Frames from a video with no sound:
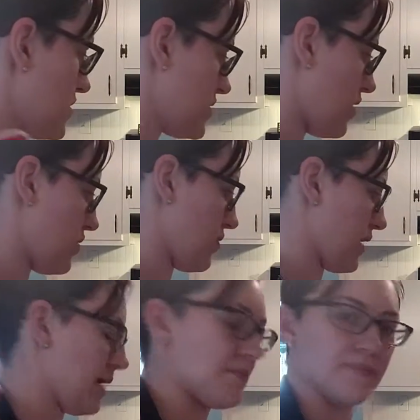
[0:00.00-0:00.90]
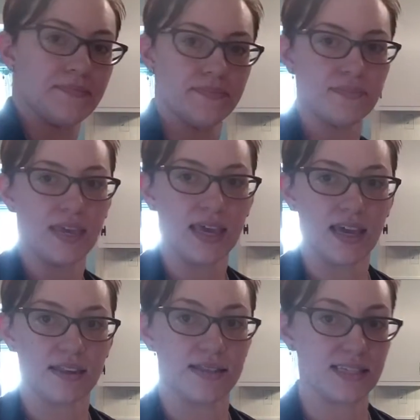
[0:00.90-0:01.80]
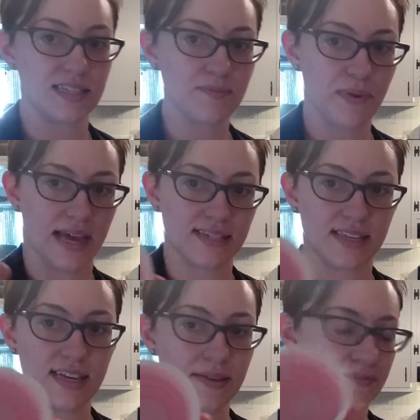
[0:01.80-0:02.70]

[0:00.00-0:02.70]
solo cup, and this is plastic,